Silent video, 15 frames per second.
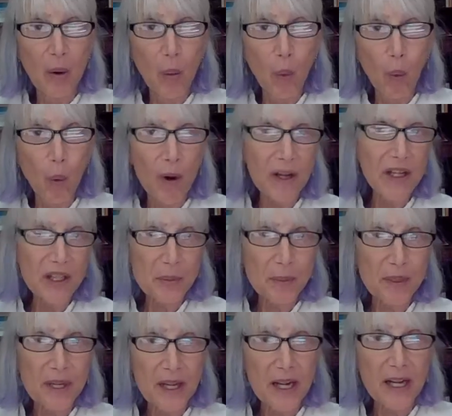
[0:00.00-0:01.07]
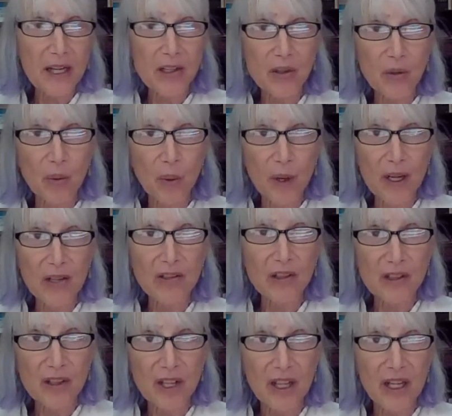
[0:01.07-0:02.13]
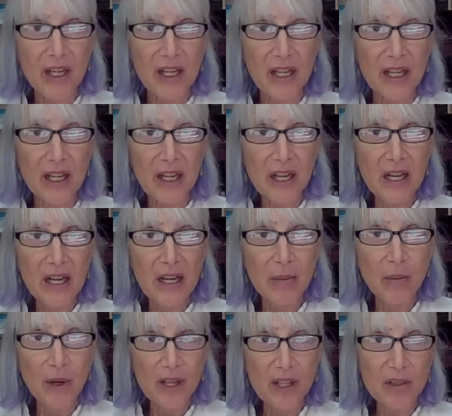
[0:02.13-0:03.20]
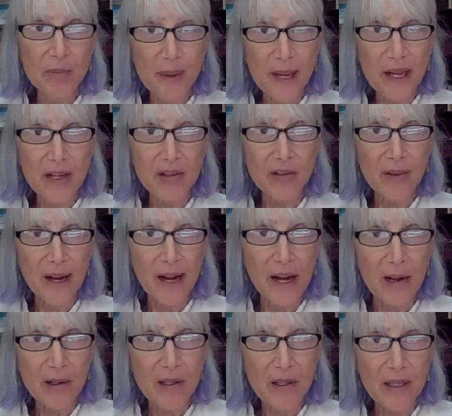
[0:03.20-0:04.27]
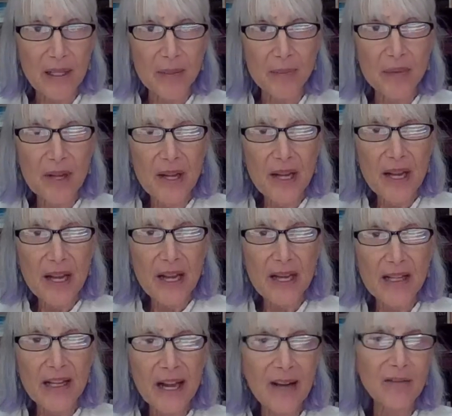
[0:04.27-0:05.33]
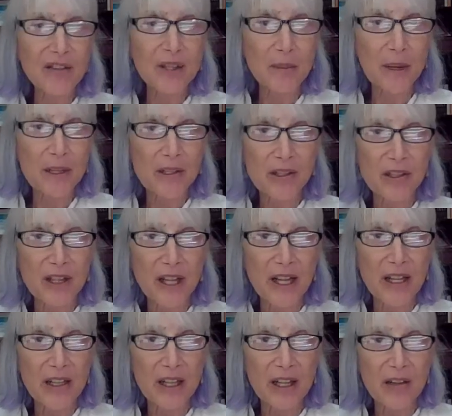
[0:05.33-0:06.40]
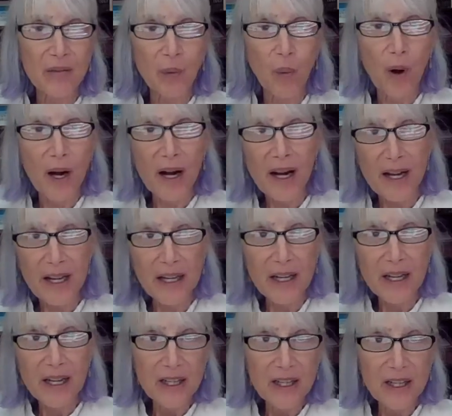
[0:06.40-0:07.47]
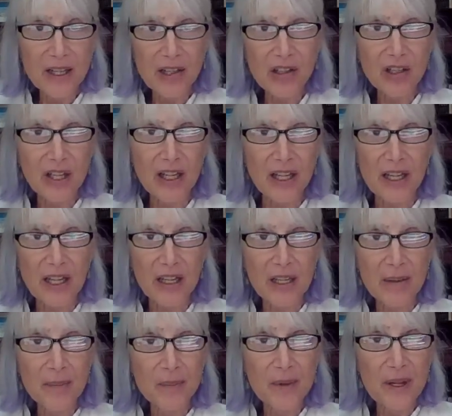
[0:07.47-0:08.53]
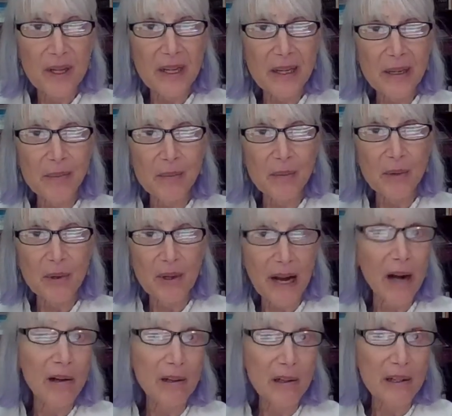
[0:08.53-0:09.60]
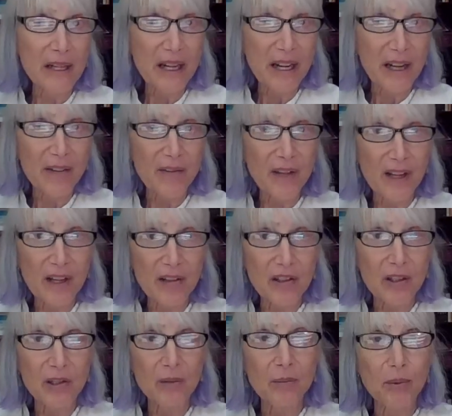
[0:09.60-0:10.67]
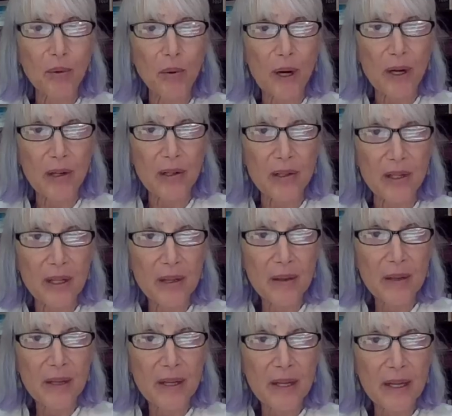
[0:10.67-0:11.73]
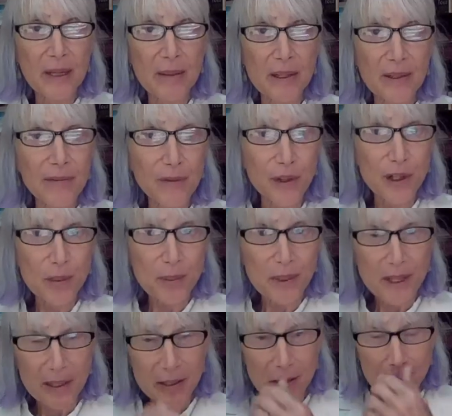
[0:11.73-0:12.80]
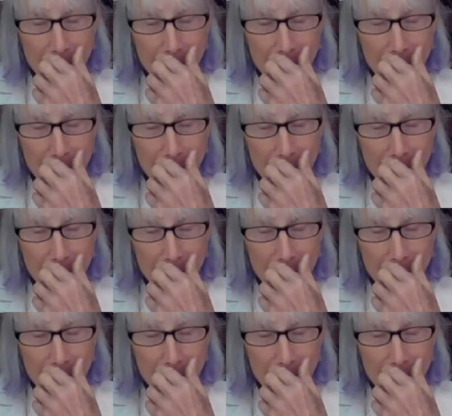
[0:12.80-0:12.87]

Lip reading: what is pH, what is acidity, what is base or alkaline, and have some understanding of why the acidity or alkalinity of things is important in the first place.